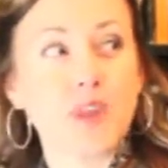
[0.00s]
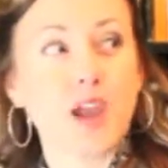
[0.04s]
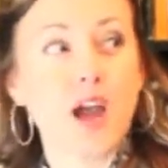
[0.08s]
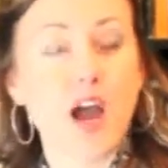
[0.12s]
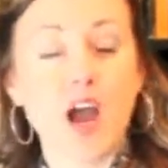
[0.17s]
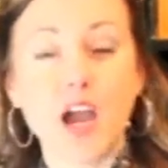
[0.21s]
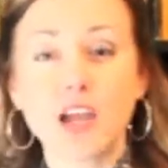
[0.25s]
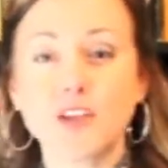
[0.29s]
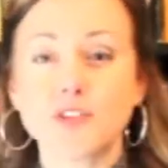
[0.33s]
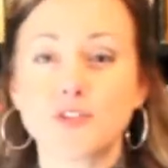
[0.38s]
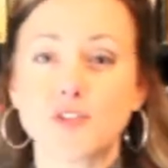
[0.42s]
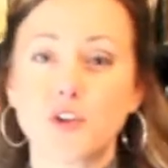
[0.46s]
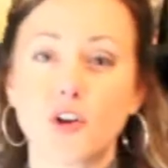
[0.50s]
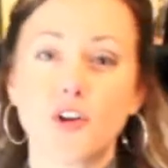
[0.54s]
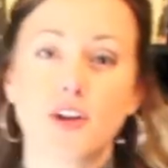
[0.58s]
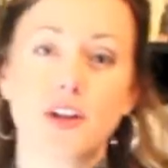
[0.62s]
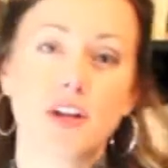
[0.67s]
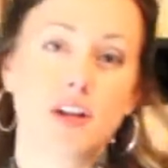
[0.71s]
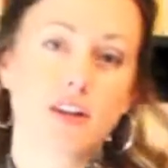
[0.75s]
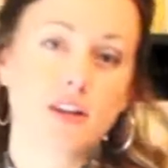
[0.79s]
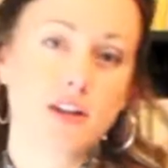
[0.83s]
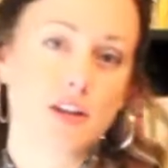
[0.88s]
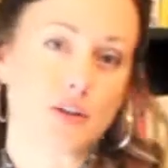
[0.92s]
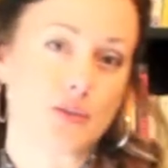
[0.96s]
I started
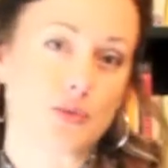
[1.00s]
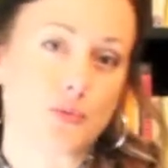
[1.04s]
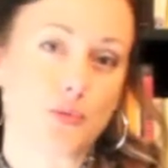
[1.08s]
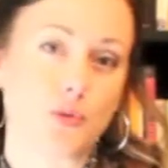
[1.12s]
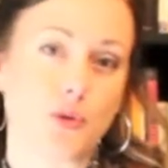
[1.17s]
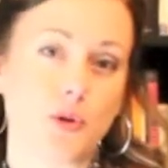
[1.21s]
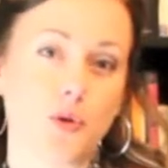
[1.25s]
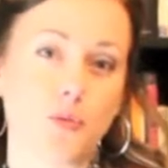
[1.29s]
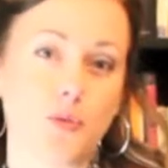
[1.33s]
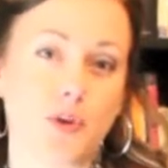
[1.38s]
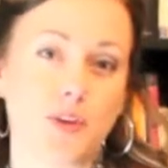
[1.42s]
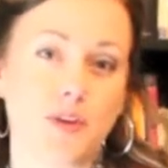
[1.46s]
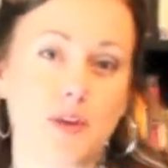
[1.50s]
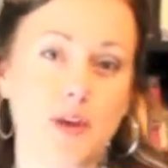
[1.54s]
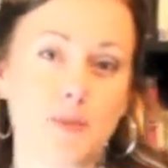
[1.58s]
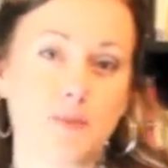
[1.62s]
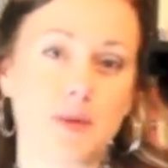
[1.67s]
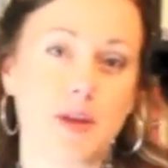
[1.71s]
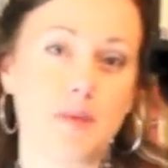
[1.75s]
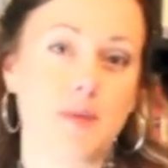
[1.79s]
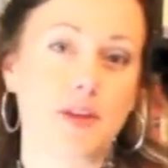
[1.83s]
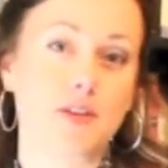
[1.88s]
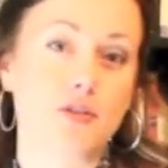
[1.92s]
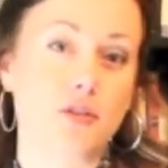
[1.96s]
in this room with
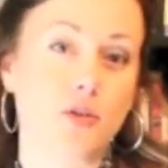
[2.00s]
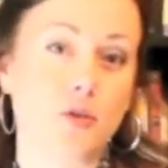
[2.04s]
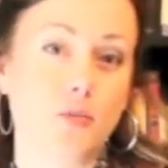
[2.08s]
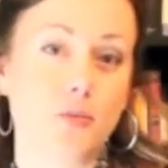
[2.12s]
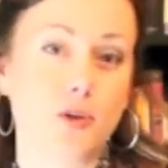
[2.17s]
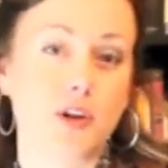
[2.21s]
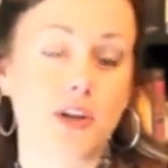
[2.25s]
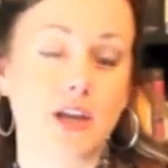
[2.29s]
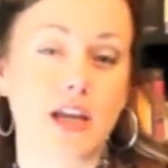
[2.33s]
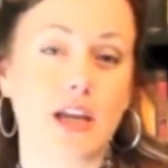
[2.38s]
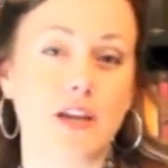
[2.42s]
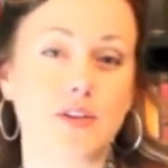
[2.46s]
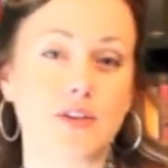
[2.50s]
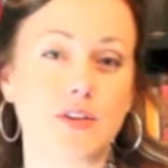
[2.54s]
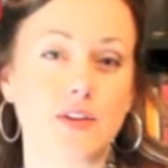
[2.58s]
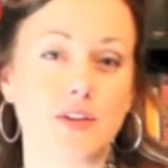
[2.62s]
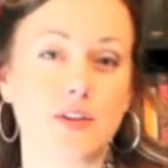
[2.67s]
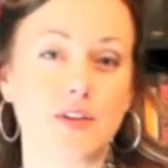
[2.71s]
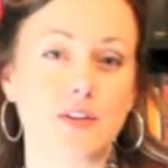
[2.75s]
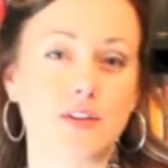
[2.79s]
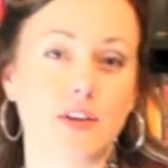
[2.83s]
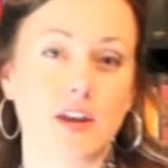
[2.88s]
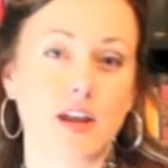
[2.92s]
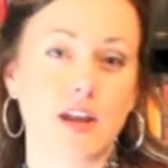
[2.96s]
maybe 2
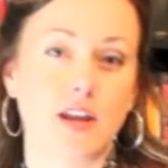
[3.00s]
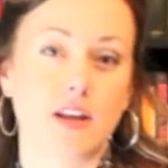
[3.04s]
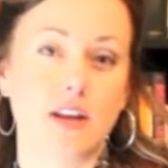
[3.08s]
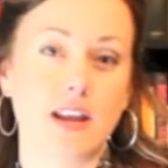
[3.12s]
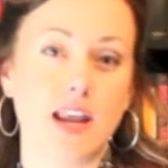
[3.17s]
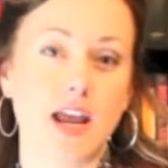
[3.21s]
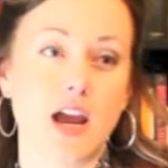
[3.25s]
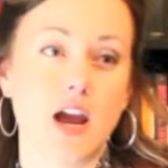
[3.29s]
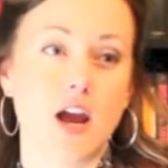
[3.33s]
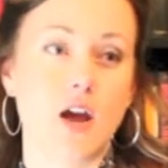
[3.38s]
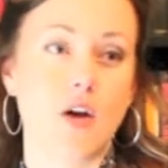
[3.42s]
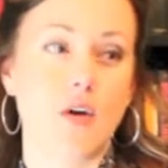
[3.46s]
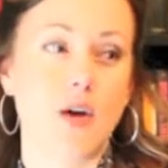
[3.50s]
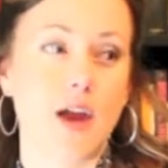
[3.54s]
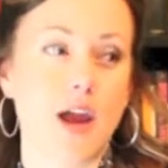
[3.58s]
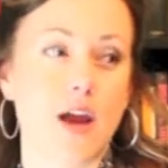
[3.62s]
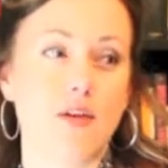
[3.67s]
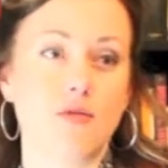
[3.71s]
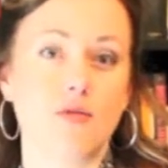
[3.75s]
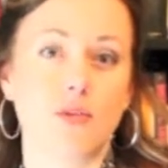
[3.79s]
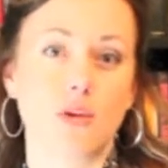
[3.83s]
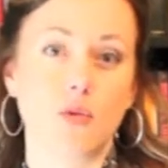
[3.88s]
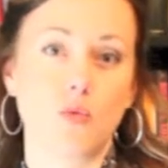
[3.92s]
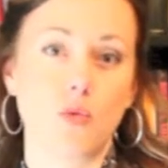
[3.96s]
bookcases, and now
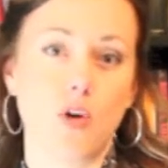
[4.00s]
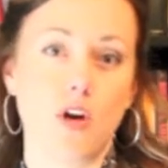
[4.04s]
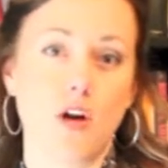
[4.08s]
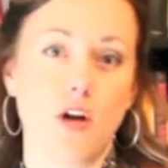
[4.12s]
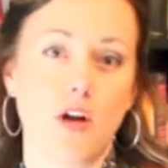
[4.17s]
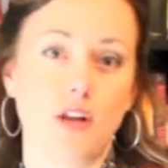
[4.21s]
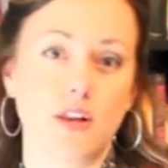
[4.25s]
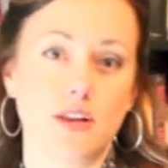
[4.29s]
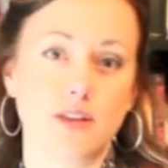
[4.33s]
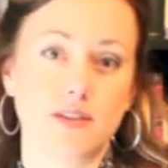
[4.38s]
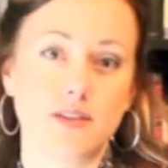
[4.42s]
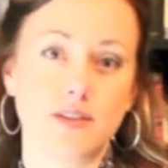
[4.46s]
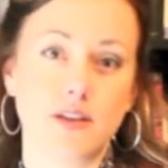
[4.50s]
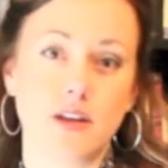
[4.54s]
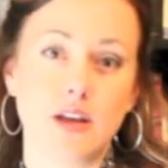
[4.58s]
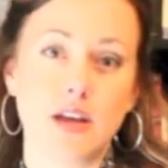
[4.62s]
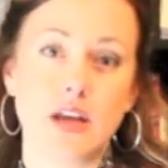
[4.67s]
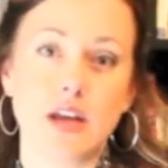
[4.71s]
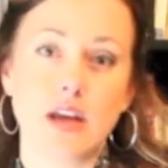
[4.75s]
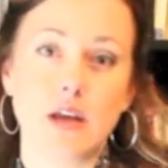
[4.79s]
every wall is